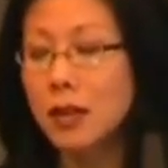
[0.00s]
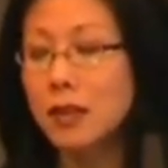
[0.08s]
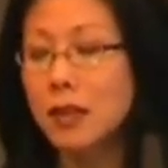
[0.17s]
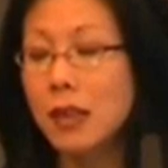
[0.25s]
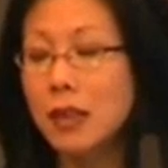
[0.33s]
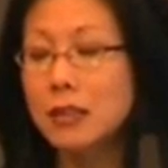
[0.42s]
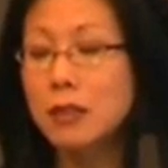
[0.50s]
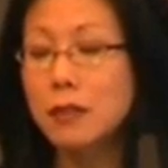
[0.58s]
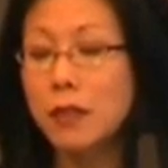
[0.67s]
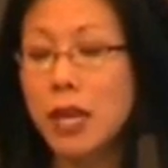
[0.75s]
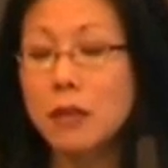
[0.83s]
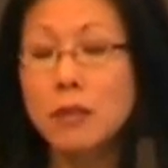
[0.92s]
In the case
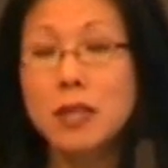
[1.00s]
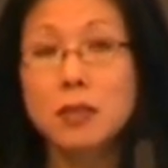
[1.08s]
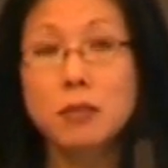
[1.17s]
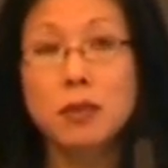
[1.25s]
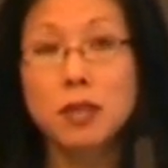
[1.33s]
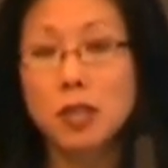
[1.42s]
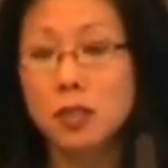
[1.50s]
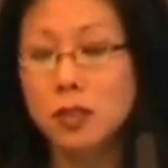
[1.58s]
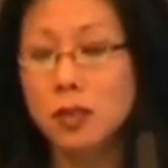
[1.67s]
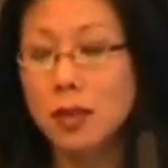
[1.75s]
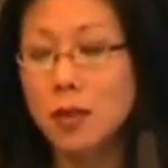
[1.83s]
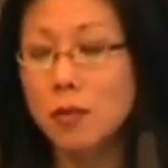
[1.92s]
of fan-based
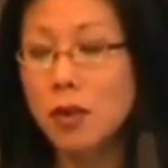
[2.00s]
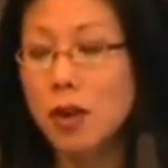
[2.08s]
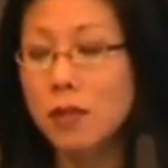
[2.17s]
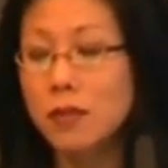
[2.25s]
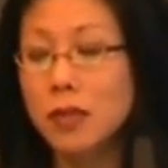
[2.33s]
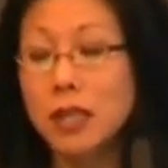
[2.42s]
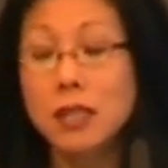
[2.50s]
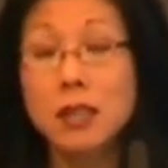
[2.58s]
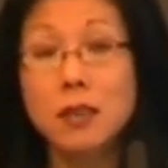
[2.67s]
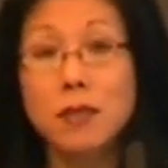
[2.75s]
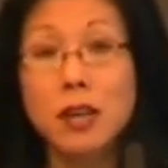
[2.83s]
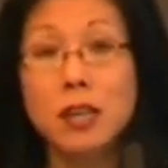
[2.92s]
production, they will often
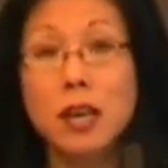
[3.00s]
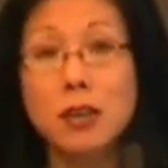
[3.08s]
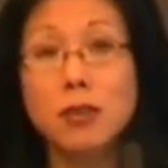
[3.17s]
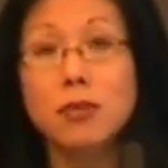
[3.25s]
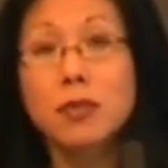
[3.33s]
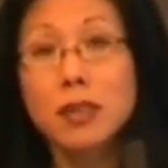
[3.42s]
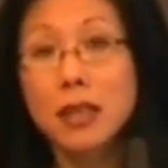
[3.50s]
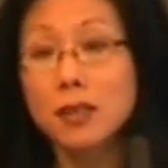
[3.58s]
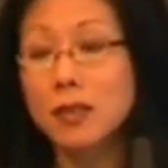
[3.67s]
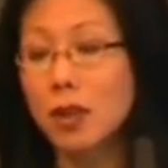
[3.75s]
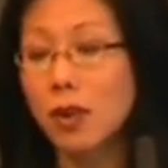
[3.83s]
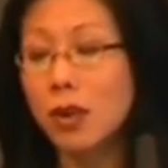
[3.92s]
identify not only
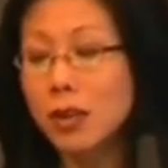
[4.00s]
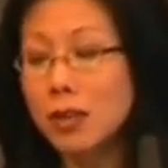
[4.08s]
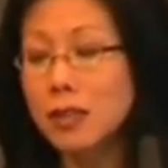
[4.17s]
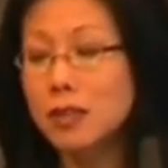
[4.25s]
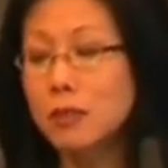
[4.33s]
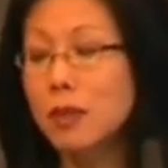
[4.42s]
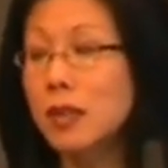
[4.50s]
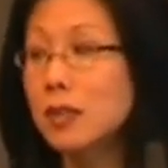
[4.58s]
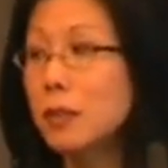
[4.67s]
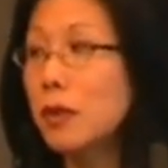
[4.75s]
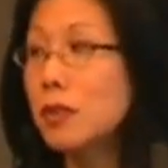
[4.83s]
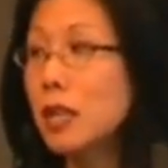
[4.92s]
as an audience, but
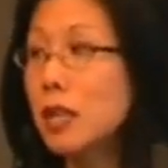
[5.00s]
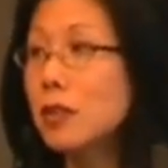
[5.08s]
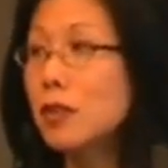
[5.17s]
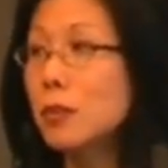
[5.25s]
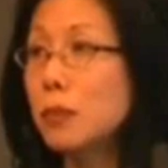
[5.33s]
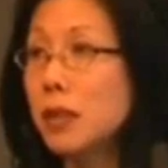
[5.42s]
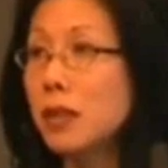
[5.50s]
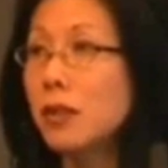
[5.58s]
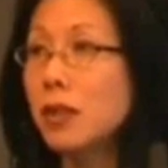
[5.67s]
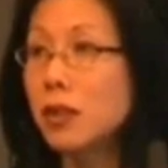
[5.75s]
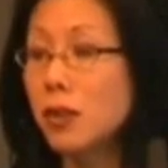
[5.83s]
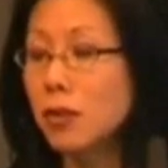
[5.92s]
as a potential
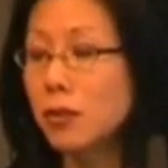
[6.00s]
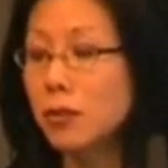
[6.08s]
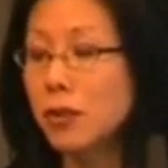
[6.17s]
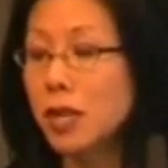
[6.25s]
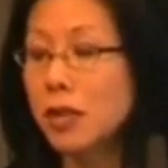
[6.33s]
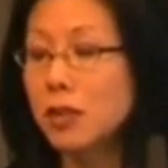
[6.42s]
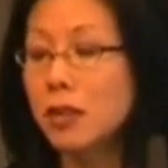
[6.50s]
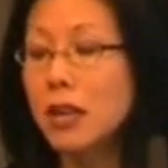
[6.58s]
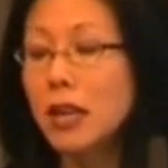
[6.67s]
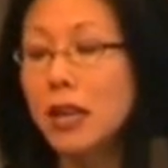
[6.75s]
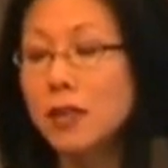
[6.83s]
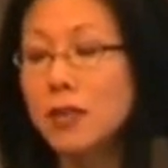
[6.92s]
peer and co-creator.
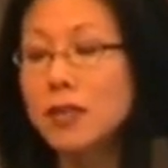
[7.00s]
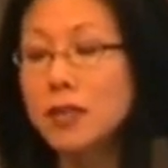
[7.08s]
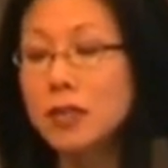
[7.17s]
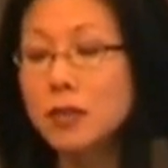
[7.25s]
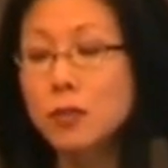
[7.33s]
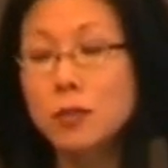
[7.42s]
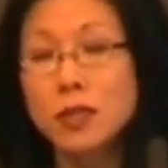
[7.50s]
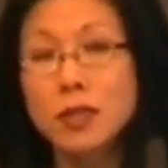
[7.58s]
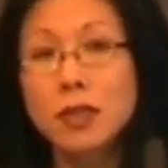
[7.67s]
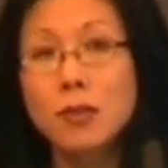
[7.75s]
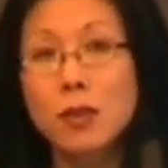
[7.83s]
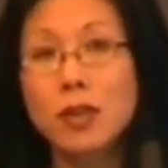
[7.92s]
and this is
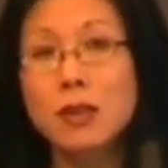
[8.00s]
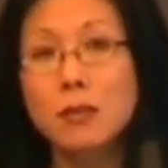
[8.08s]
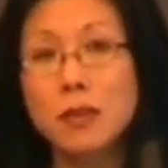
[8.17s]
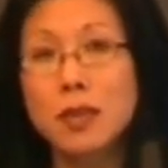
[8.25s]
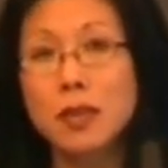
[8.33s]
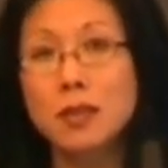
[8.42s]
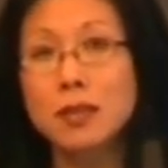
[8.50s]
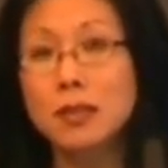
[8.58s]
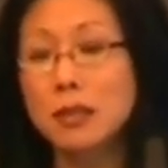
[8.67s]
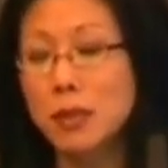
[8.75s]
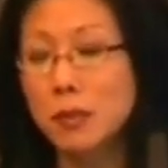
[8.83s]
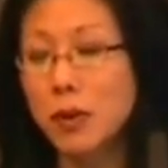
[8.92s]
really what it
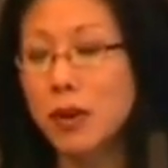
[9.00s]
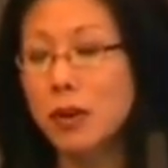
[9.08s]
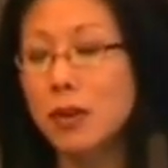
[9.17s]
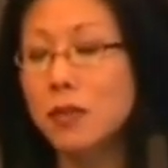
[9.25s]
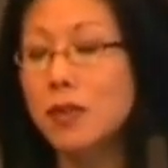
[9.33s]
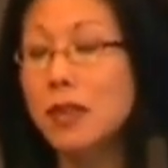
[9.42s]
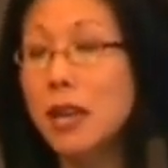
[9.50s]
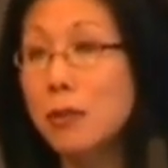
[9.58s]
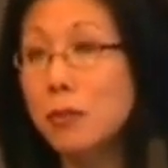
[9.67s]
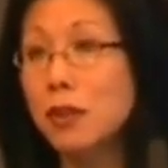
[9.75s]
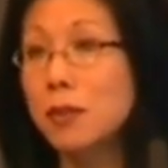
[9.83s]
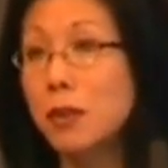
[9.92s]
means to be part of a
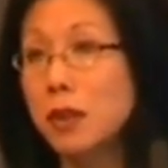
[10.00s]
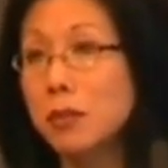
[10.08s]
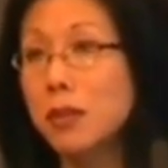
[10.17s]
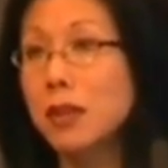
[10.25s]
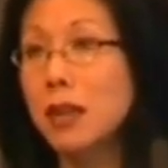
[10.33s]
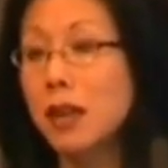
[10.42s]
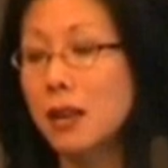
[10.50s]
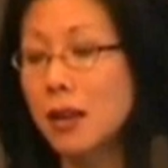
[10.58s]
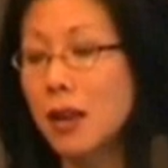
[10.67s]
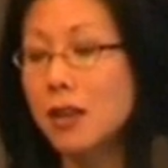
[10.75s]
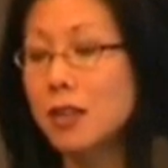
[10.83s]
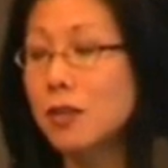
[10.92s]
networked public
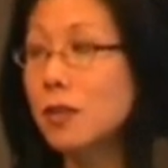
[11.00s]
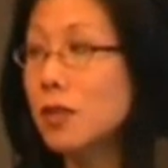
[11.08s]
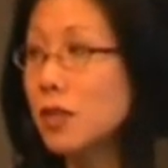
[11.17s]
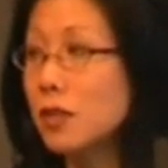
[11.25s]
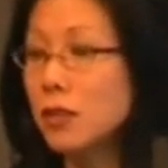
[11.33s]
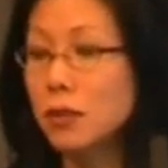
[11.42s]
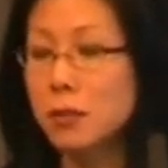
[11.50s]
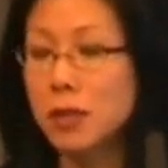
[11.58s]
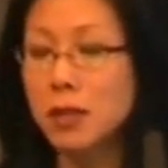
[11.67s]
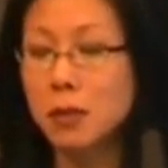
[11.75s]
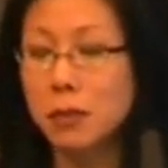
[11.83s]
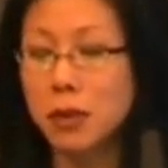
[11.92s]
and not a traditional
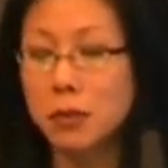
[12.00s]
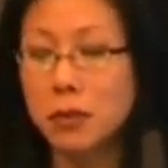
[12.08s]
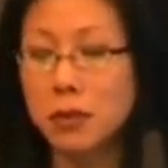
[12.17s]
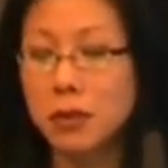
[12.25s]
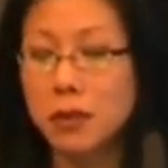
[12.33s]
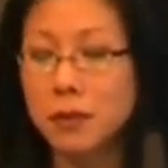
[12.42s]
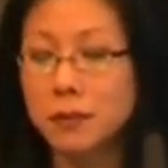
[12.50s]
media public.